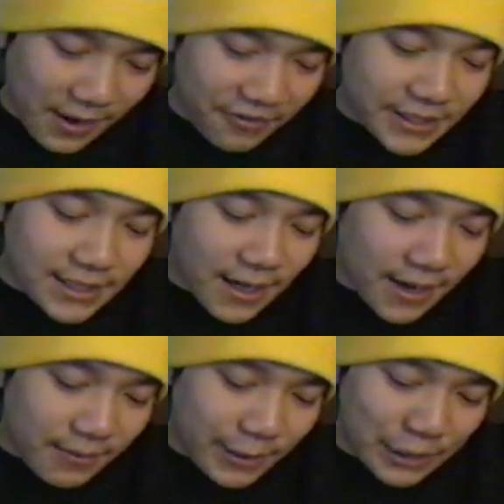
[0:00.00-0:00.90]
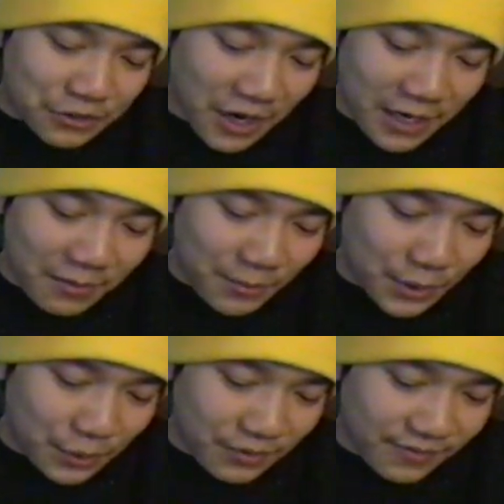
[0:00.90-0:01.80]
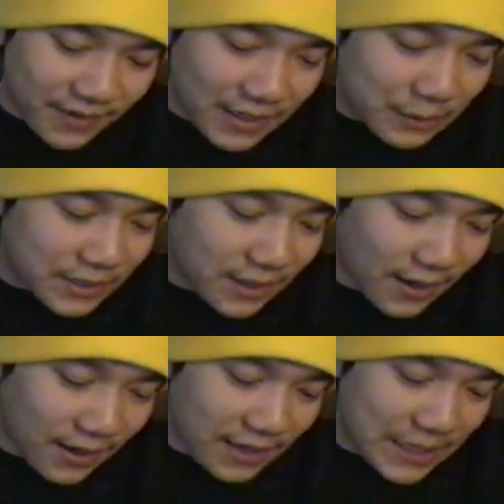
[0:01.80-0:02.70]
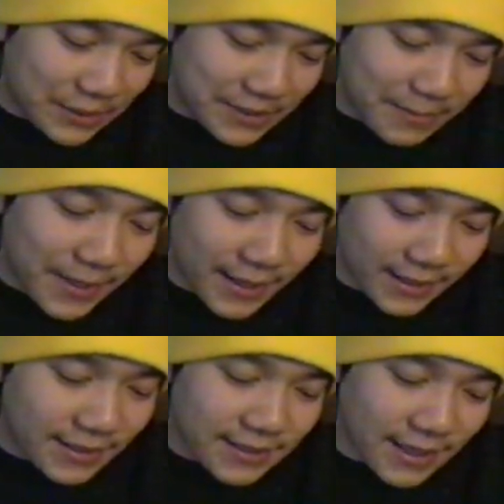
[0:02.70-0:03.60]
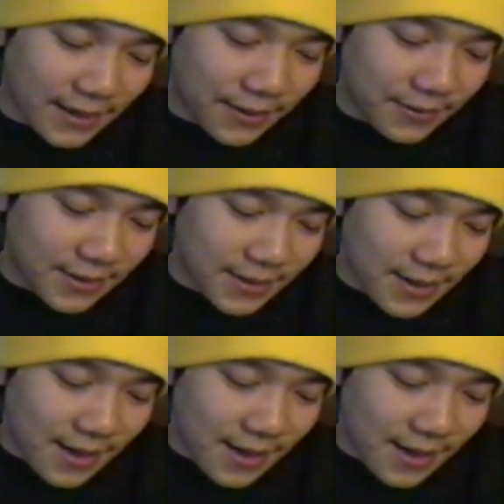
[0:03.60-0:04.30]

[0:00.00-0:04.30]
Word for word: Every time he tried to move, it was like he was pinned down